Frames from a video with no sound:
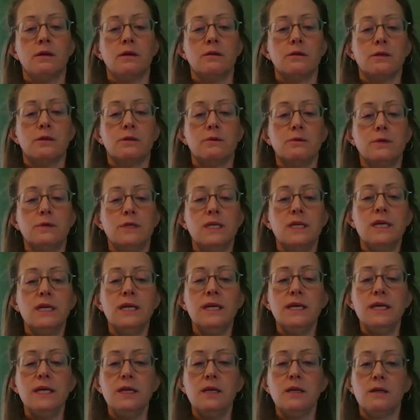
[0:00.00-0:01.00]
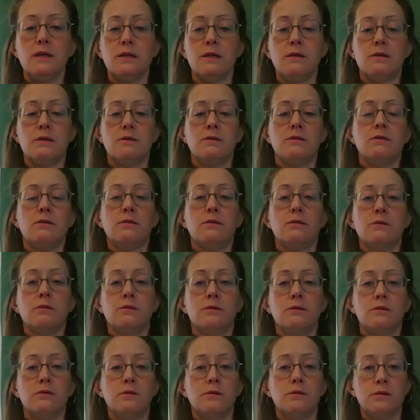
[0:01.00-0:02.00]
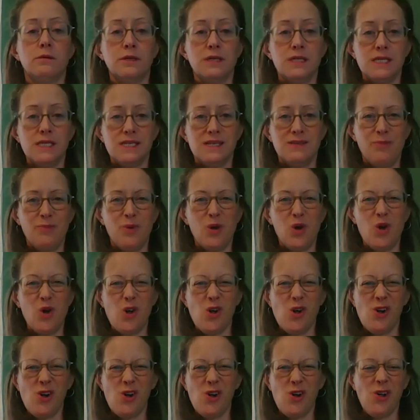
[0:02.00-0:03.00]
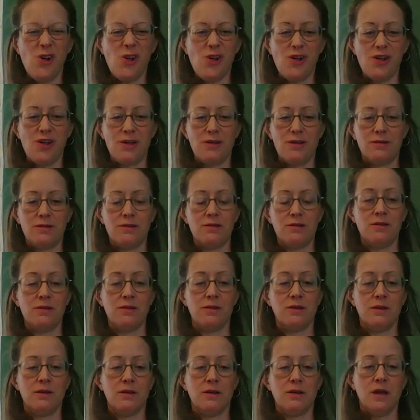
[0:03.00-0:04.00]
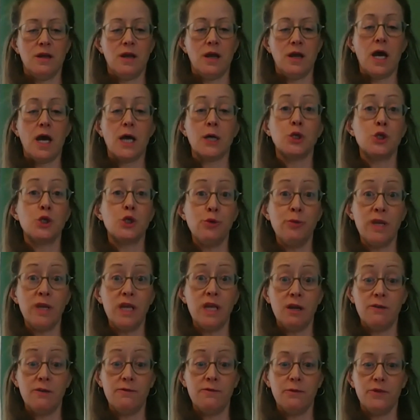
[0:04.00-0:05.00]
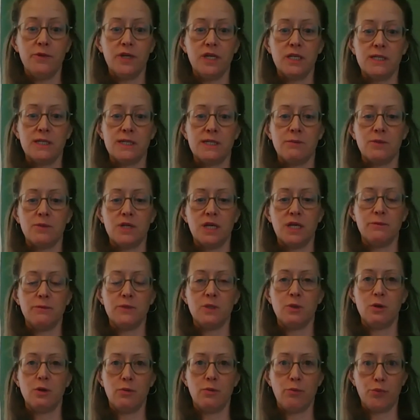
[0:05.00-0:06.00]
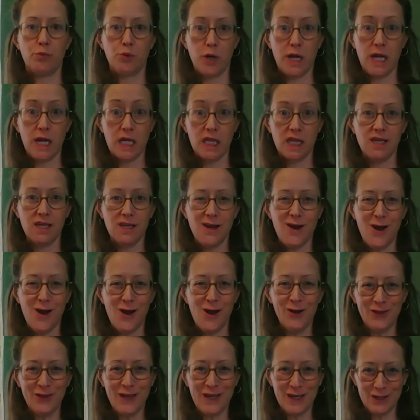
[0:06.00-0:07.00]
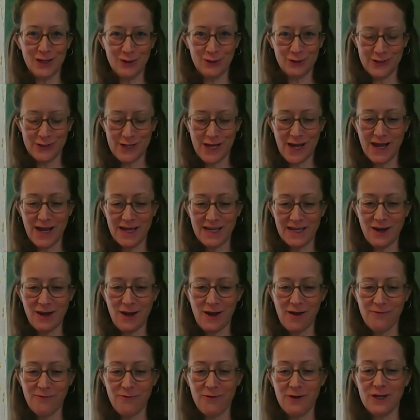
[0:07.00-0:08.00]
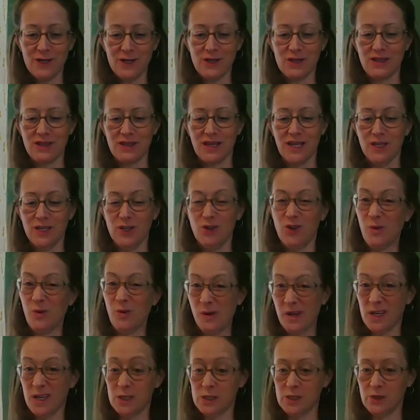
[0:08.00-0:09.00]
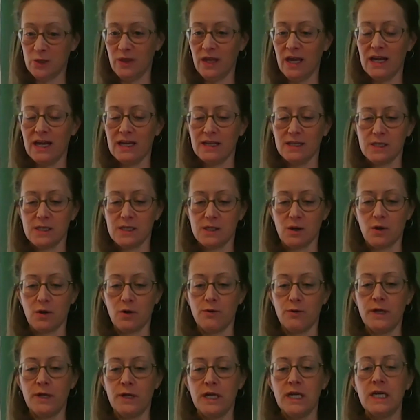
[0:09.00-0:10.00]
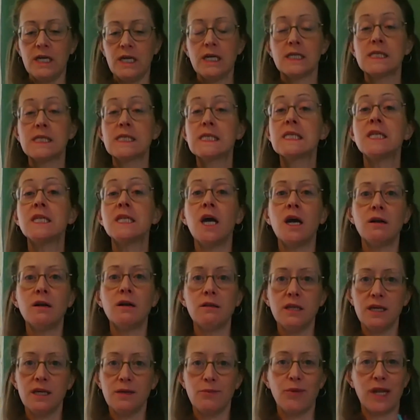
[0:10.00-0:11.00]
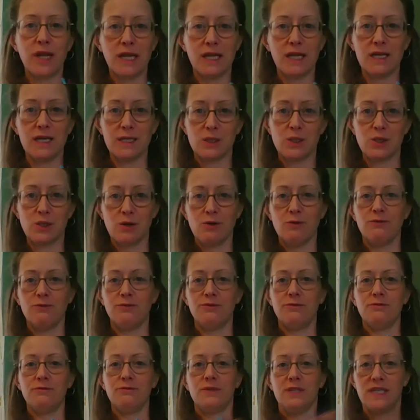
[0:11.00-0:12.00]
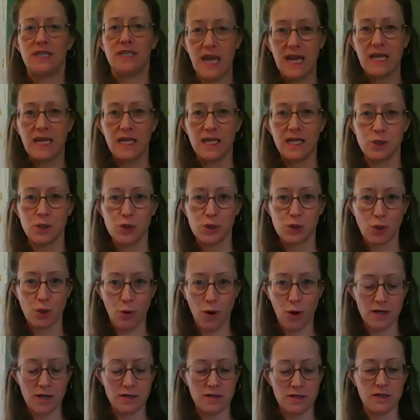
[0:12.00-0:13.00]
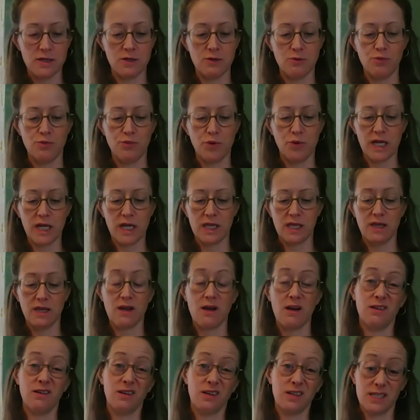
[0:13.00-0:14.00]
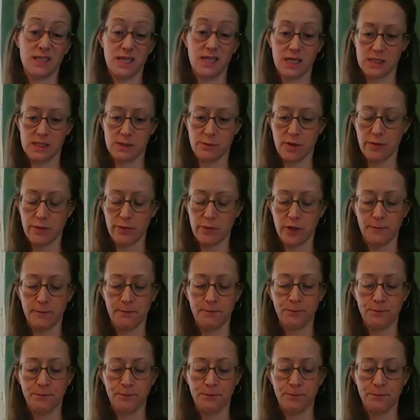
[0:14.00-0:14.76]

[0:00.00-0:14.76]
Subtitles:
So tight, pull. Do be careful because sometimes you can break the yarn that you're tying it off with, and you don't want to do that. So snugly, but I guess don't yank it so hard that you break the yarn because that's a bummer.